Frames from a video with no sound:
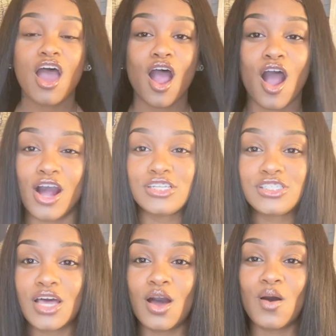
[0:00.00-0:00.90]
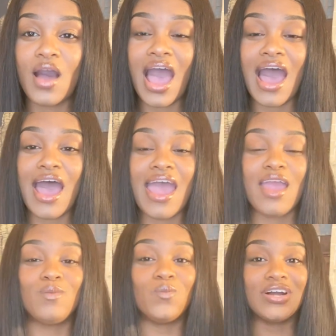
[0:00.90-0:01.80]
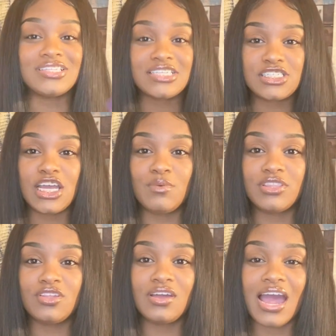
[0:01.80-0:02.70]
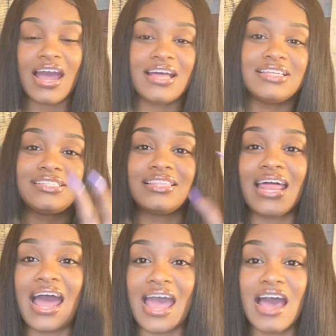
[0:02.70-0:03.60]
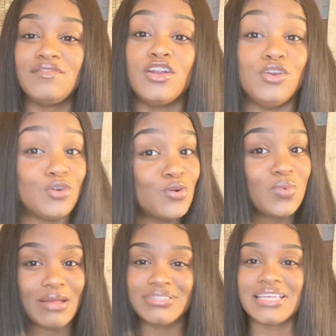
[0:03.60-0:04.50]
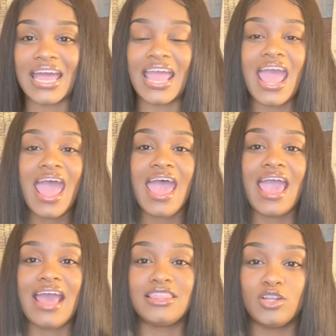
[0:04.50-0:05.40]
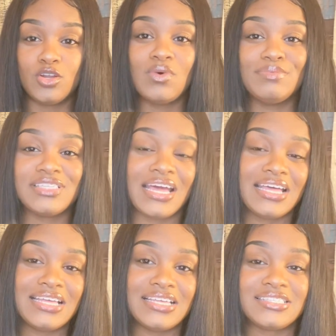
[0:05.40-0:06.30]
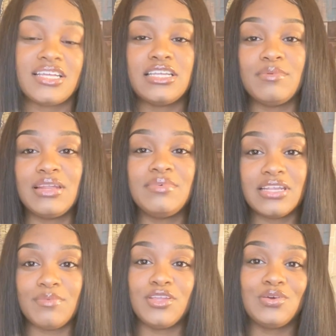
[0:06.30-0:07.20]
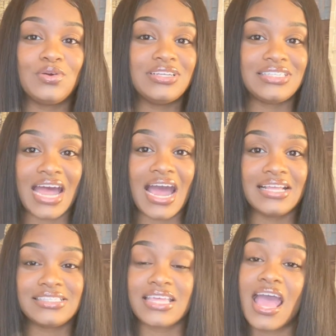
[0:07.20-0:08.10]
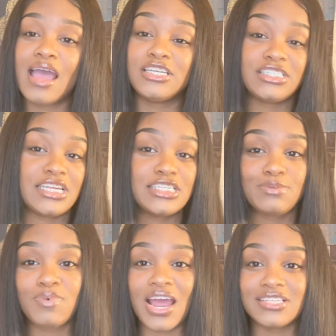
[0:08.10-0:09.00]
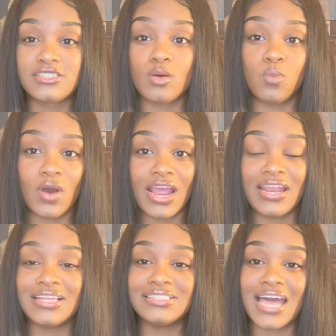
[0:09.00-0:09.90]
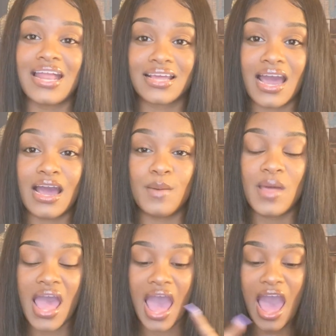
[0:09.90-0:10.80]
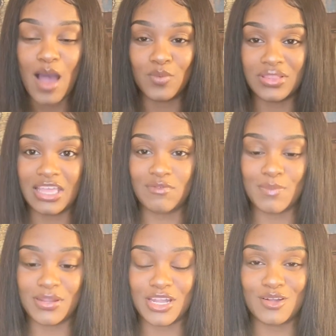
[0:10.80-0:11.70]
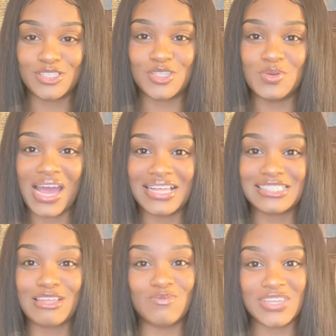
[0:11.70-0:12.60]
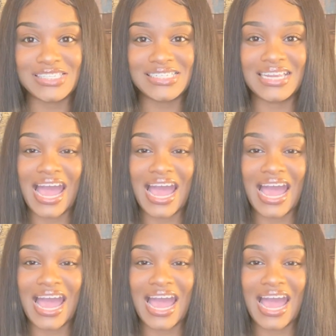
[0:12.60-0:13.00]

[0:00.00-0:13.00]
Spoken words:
Also, I want to share with you guys that I have a new website, and the new website is www.shespressed1.com. I will leave it below so you guys can visit.